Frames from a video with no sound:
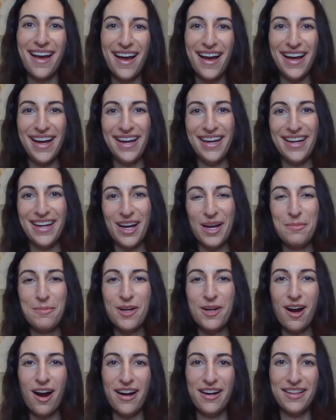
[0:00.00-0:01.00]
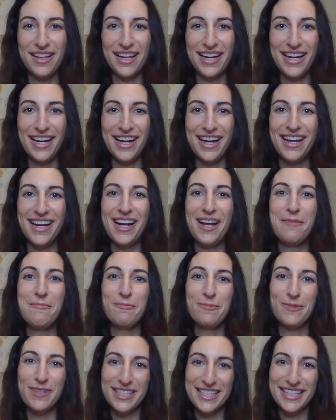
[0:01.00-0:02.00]
Hi, I'm Carly, and
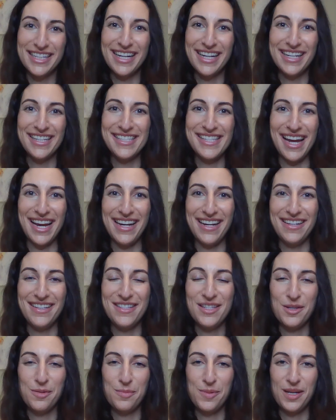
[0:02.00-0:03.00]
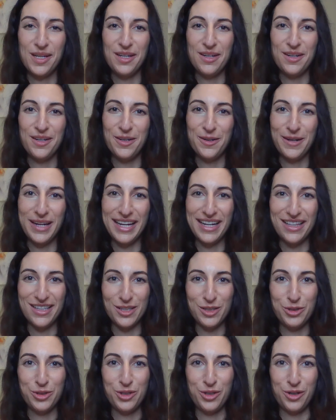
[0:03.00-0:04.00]
I'm really excited to be your new
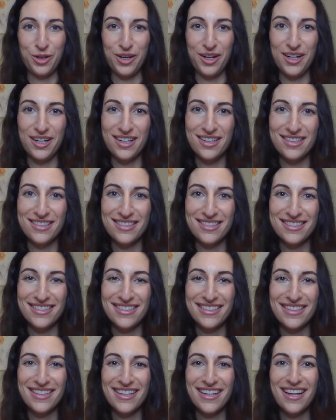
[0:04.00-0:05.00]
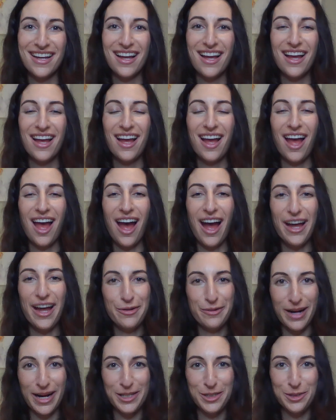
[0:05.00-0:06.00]
English tutor. I
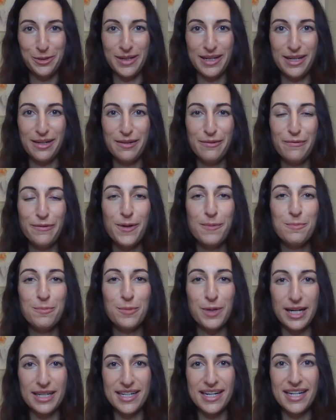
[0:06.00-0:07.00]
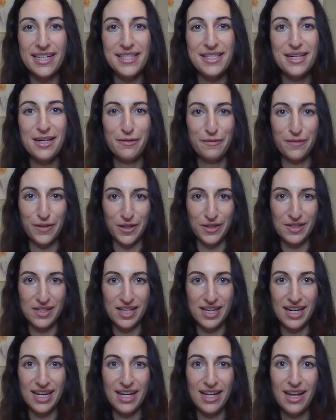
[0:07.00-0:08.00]
graduated from Brandeis
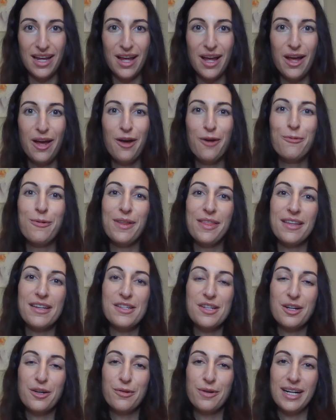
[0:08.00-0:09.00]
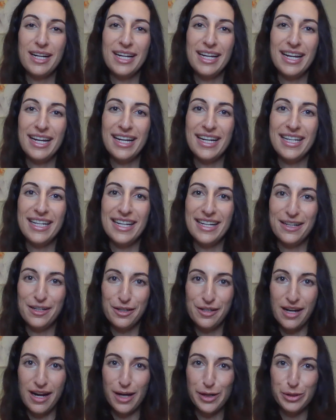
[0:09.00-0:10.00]
University with a degree in
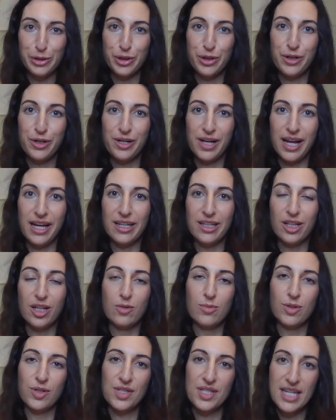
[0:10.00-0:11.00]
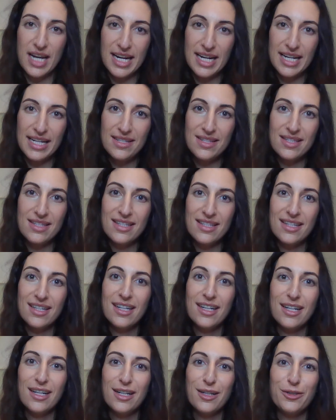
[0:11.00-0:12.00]
International and Global Studies,
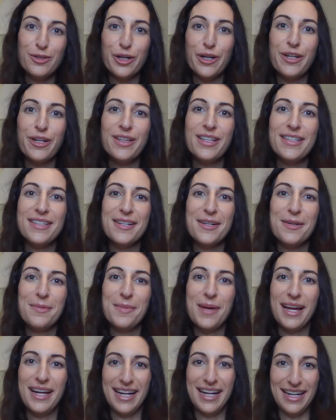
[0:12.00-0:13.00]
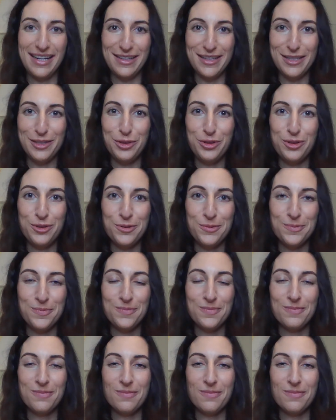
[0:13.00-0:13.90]
Journalism, and English.